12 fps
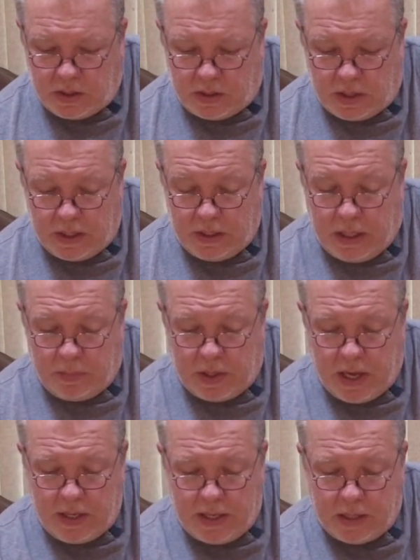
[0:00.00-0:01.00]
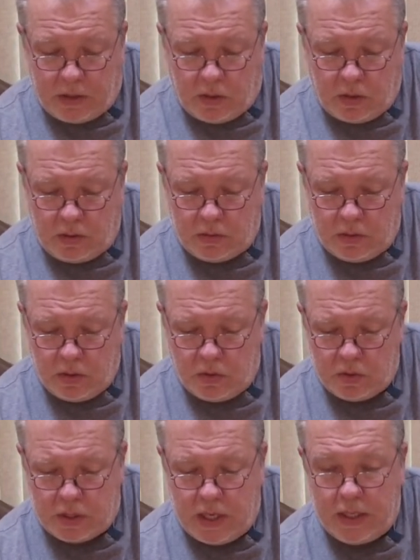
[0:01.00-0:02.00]
Didn't keep the head that long.
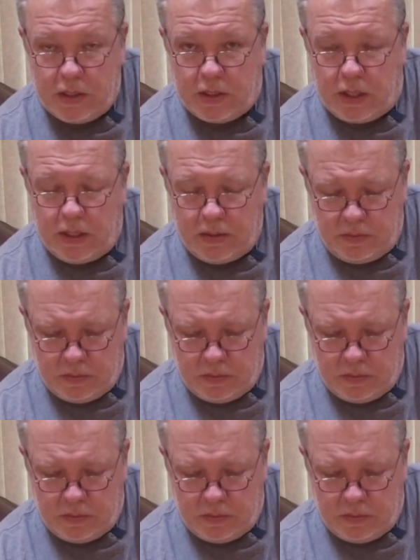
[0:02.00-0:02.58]
Notice the head's gone.